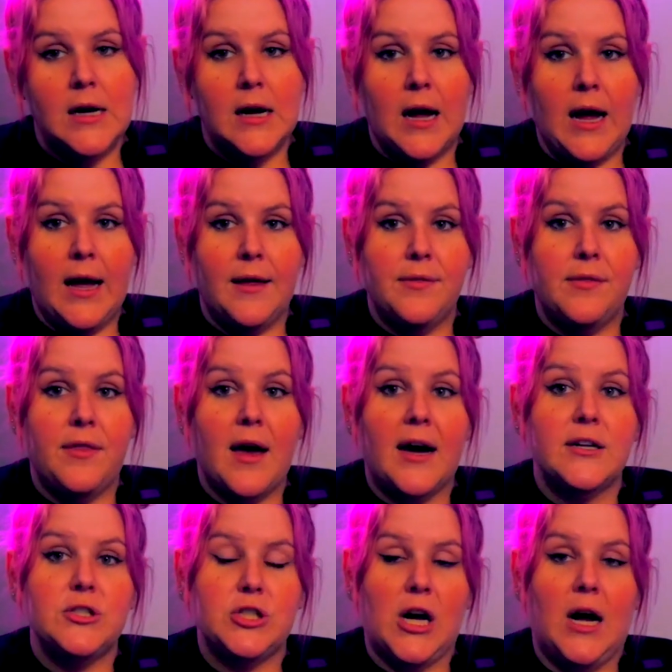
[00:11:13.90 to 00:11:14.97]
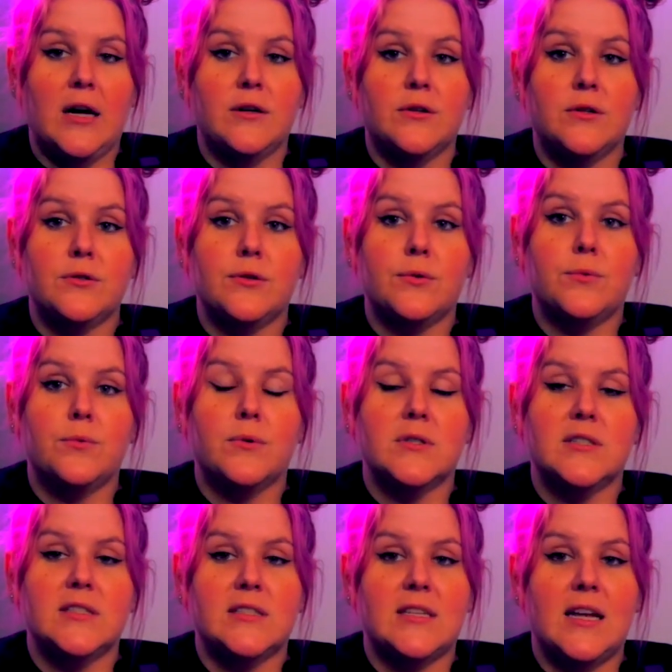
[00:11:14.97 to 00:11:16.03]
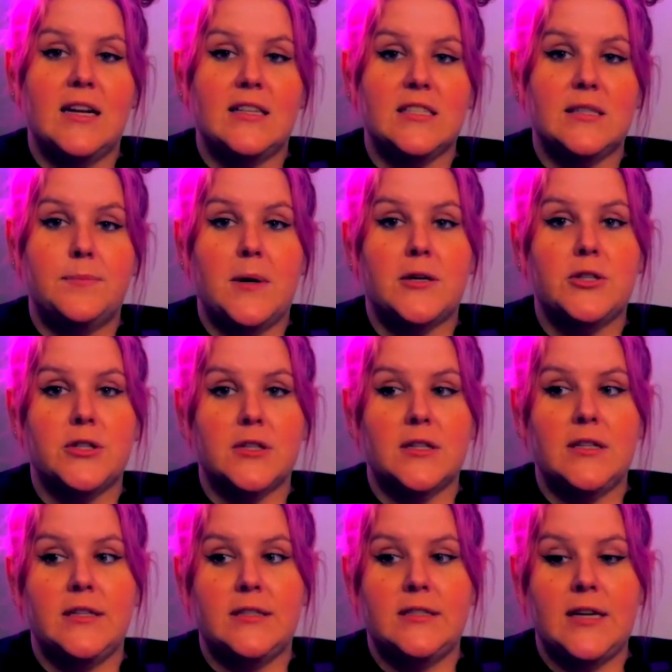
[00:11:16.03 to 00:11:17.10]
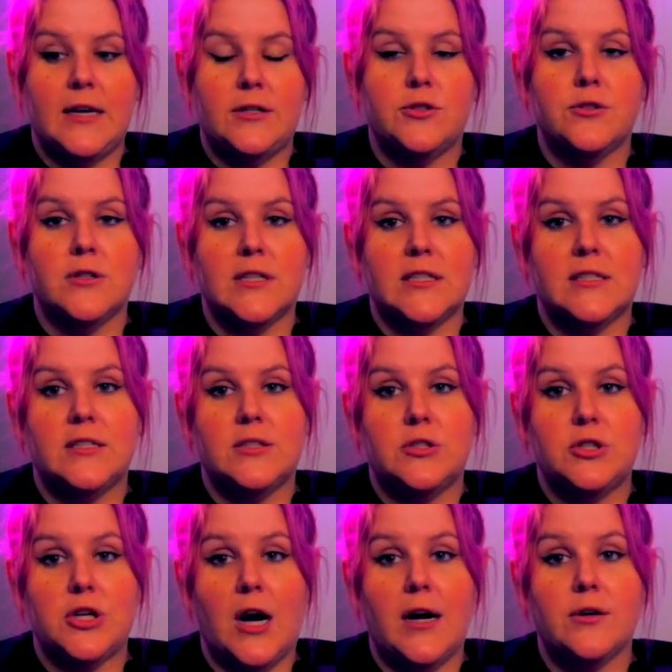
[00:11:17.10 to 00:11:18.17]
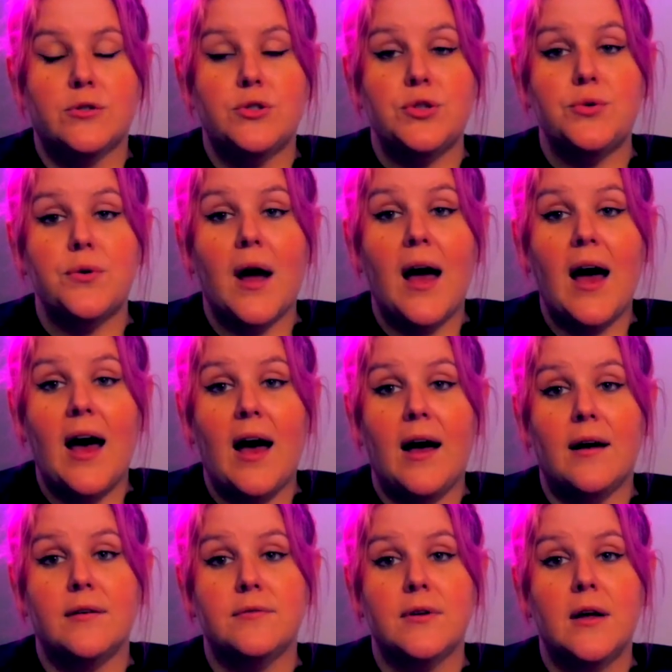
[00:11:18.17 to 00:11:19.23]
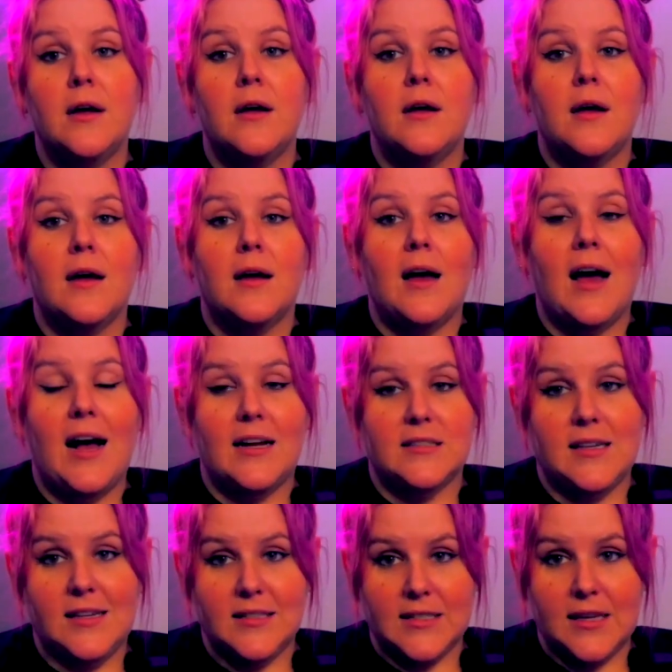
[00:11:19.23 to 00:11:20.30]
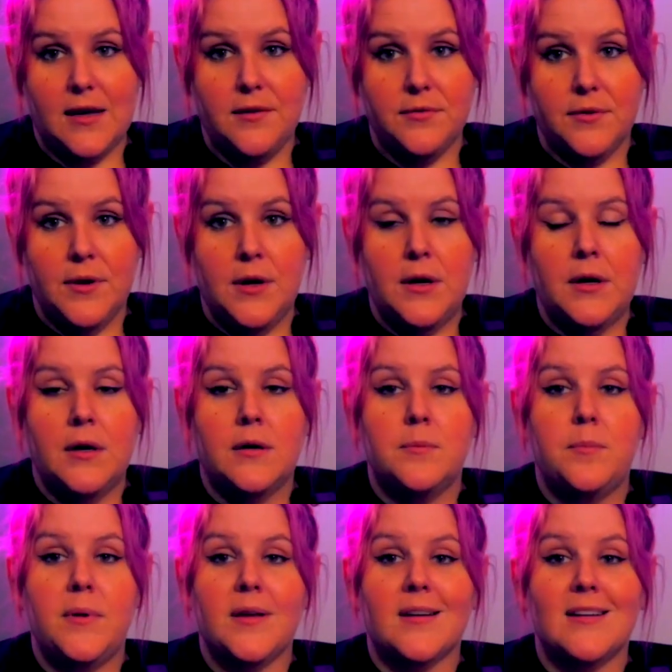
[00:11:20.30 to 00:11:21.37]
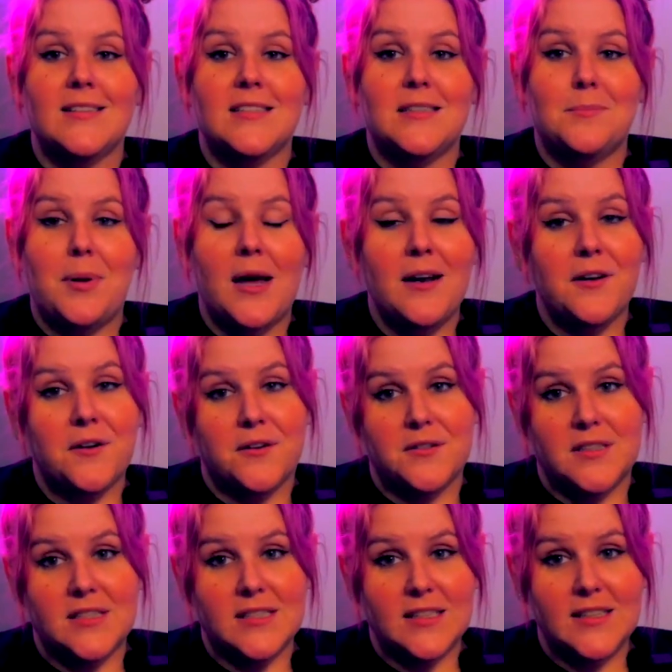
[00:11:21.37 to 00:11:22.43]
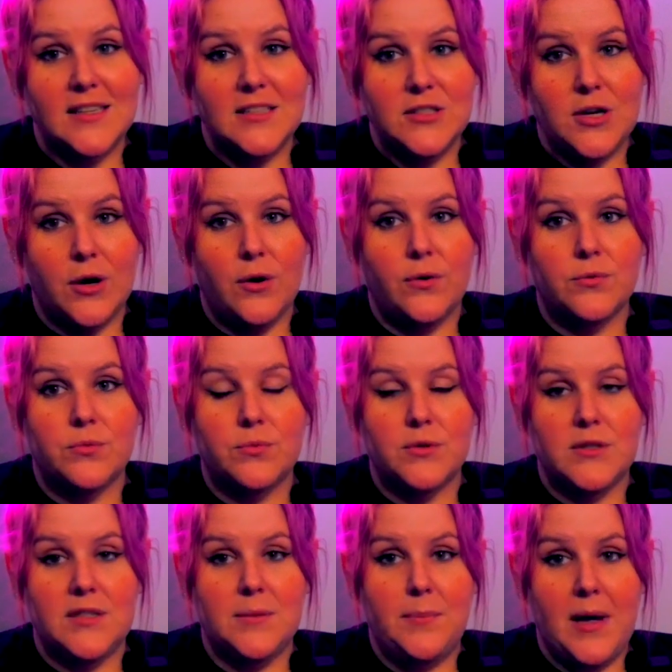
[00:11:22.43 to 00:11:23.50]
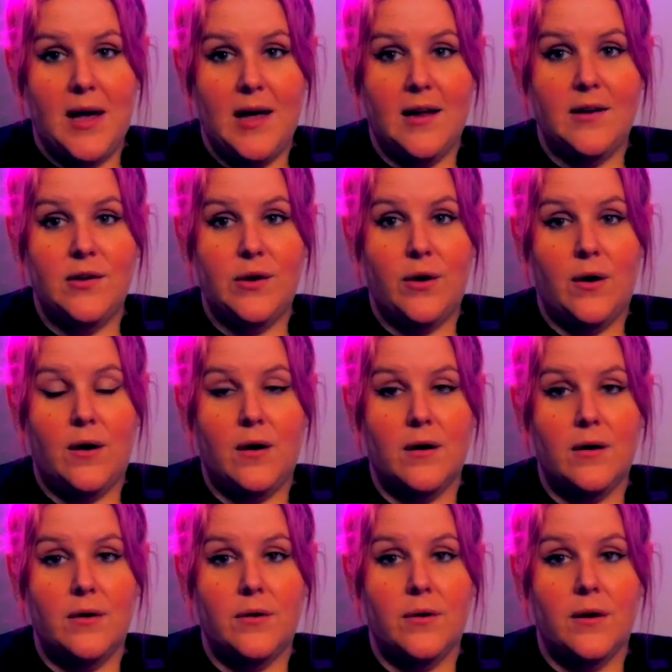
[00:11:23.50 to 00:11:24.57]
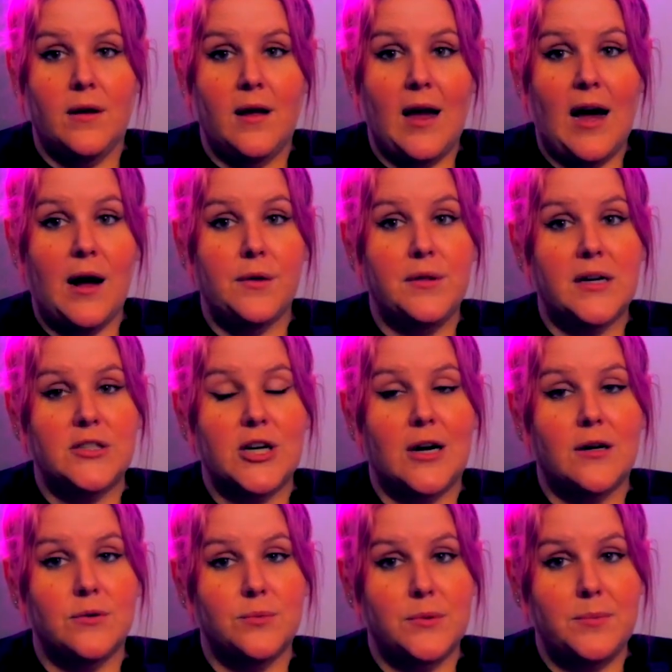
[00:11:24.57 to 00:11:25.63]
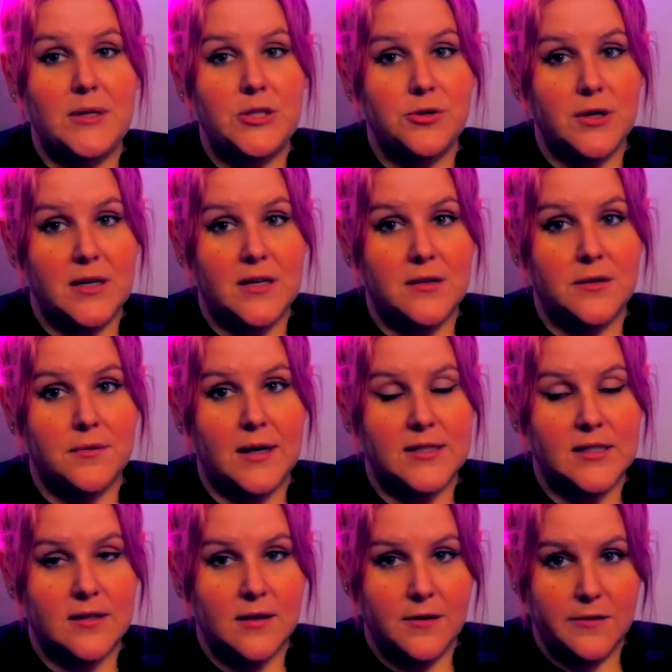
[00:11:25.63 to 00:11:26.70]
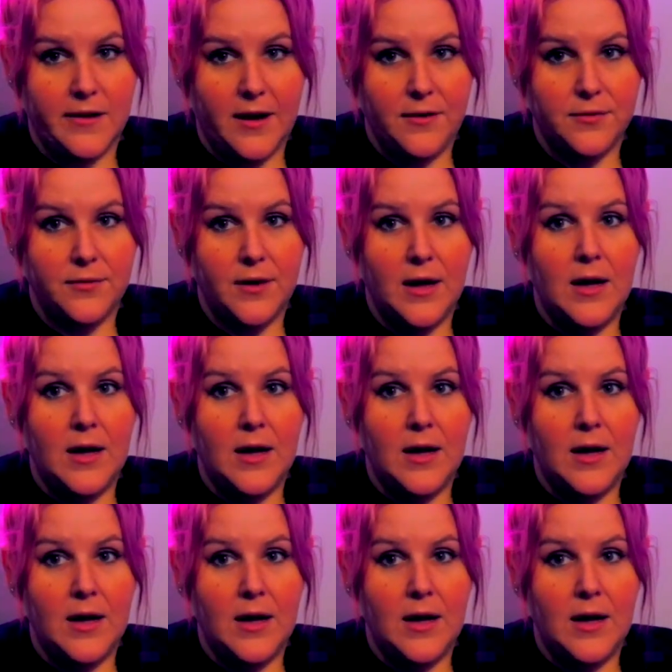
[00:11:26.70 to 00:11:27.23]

And that child was an especially dangerous child to have as a slave, because depending on the skin tone would depend on how that child would be treated the rest of their life.